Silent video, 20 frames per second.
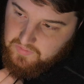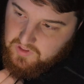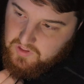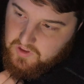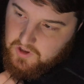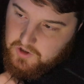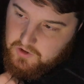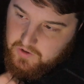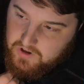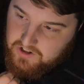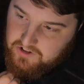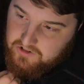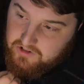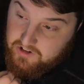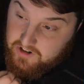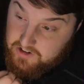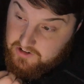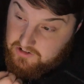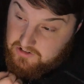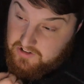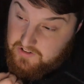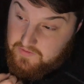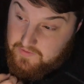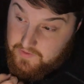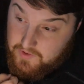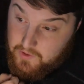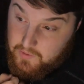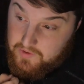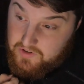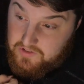the traits traditionally
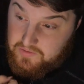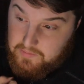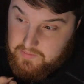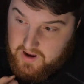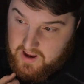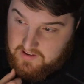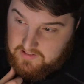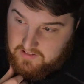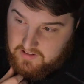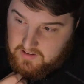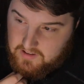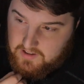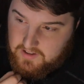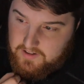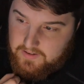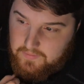viewed as masculine